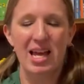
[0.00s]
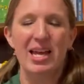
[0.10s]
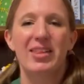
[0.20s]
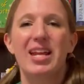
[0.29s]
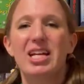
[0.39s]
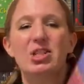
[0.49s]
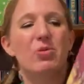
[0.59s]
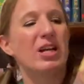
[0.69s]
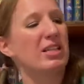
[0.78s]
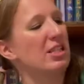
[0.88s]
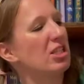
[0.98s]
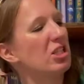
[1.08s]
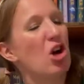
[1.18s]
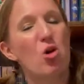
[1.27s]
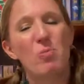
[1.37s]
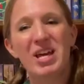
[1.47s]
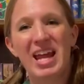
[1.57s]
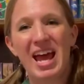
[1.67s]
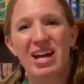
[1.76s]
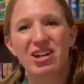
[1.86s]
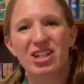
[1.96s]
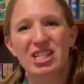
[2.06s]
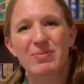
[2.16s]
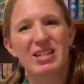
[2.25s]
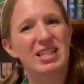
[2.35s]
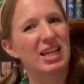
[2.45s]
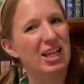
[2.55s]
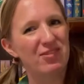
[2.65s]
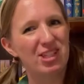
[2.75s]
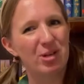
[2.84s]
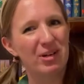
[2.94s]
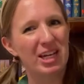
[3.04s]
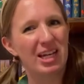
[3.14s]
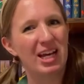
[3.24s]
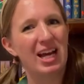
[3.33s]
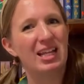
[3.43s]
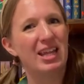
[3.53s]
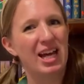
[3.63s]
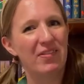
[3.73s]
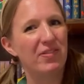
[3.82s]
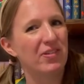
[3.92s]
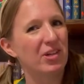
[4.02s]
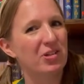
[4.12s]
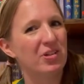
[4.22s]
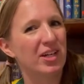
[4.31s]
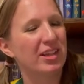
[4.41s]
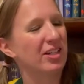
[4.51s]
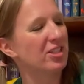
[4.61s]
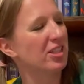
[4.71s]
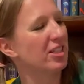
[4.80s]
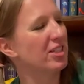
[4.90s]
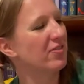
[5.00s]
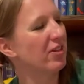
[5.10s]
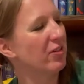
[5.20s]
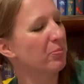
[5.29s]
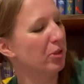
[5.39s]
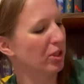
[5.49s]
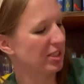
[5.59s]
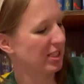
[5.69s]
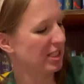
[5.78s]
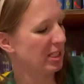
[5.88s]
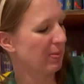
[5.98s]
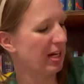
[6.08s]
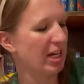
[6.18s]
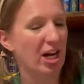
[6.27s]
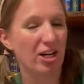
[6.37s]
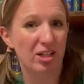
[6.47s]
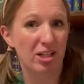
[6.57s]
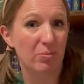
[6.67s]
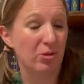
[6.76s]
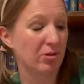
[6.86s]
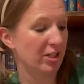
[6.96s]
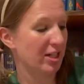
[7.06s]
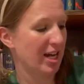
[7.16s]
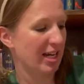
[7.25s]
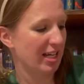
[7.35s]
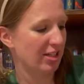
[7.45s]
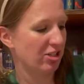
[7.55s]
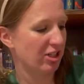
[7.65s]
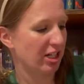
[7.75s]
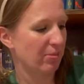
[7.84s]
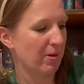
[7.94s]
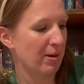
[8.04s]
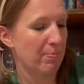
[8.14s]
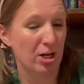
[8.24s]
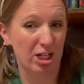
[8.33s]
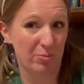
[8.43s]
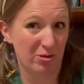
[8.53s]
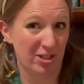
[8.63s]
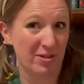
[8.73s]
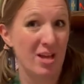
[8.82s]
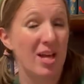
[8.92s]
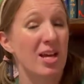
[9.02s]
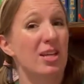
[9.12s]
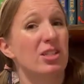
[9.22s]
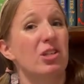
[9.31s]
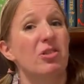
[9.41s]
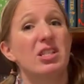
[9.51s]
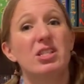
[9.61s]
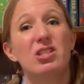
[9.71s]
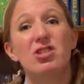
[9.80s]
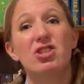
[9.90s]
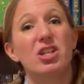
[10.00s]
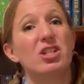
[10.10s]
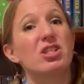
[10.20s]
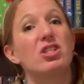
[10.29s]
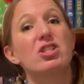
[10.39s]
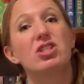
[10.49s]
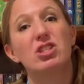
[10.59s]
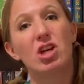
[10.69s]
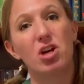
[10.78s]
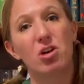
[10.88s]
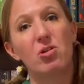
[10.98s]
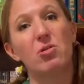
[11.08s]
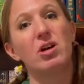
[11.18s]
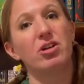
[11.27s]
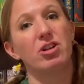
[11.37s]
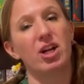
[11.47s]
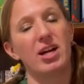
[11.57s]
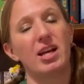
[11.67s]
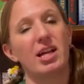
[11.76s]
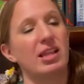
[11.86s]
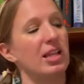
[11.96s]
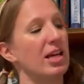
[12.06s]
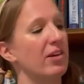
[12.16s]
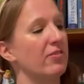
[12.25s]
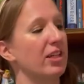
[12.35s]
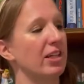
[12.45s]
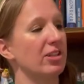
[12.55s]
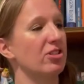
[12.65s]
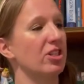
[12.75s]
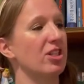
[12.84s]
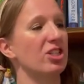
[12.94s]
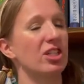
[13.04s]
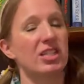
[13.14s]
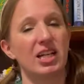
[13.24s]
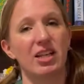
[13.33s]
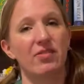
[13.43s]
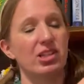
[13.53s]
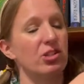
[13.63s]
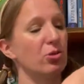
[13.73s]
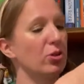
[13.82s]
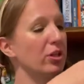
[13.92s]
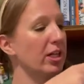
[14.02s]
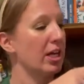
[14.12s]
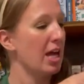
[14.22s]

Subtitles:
The next one, Snowmen at Christmas. I love Snowmen at Night. They have a few in their series of different books. This is by Carolyn Booner and illustrated by Mark Booner. So this is just so great. I love the illustrations. I love the story.